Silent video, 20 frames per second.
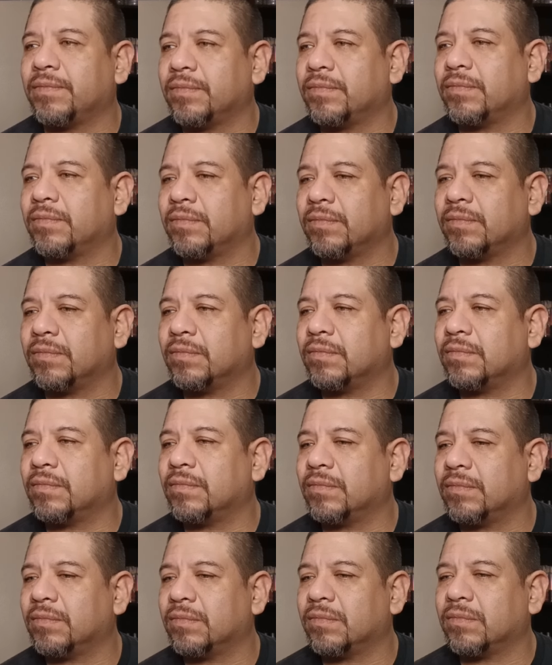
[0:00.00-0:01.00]

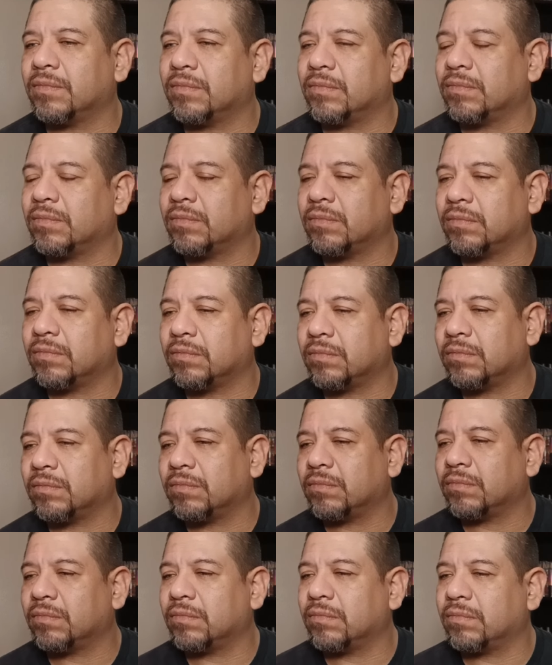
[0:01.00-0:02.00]

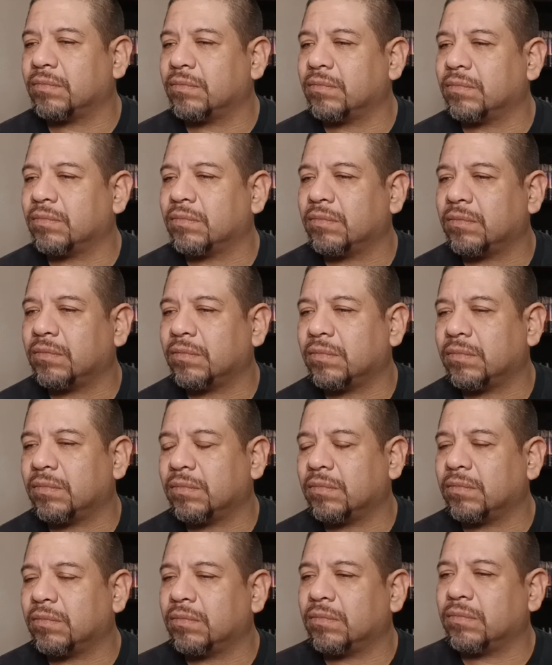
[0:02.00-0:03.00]

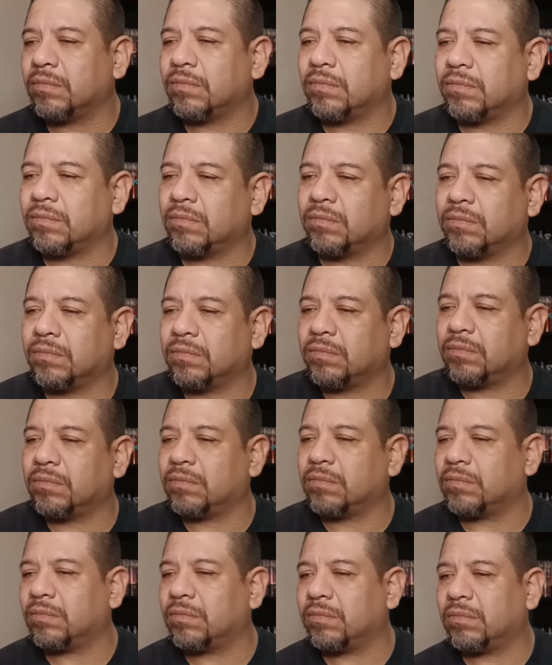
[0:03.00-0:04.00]

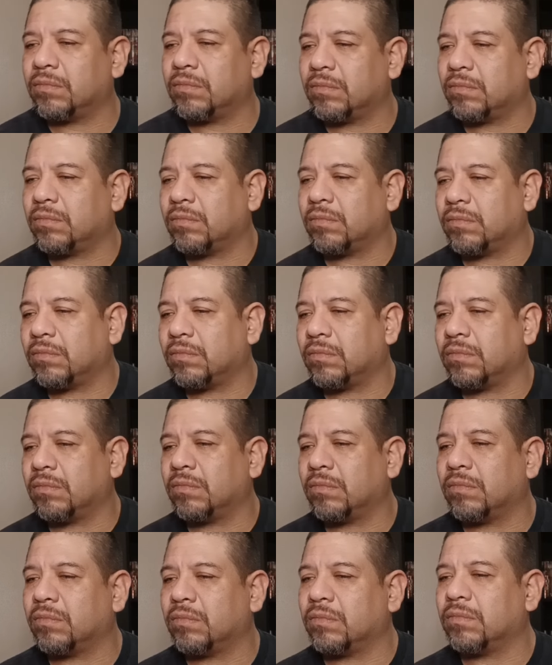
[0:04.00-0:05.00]

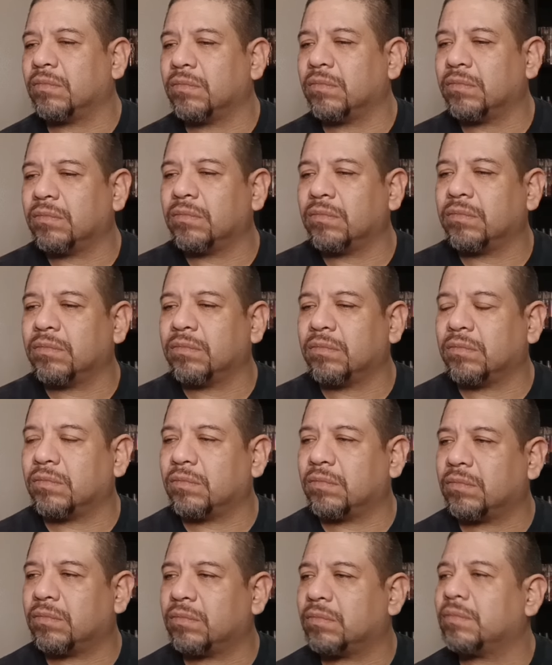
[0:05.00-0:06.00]

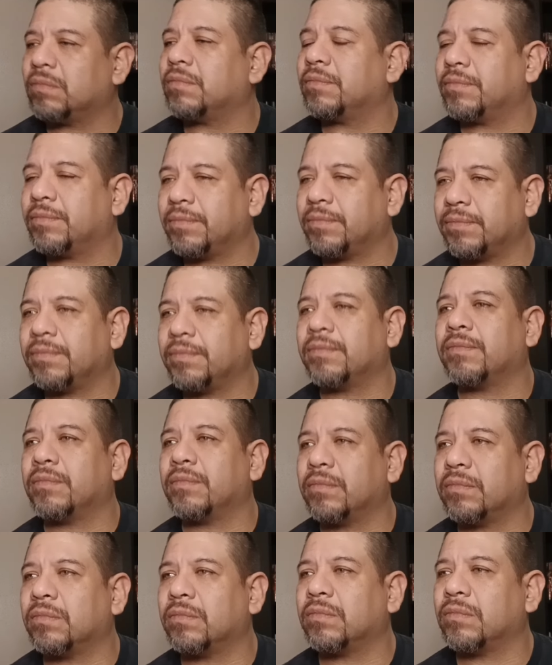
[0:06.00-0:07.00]

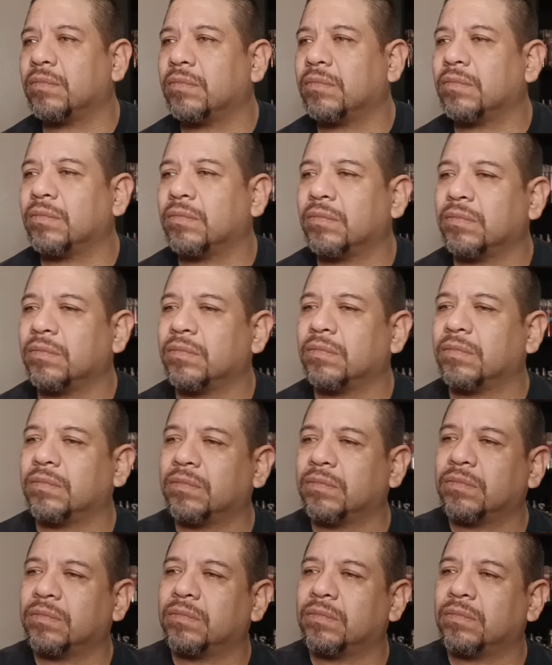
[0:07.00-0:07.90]
(silent)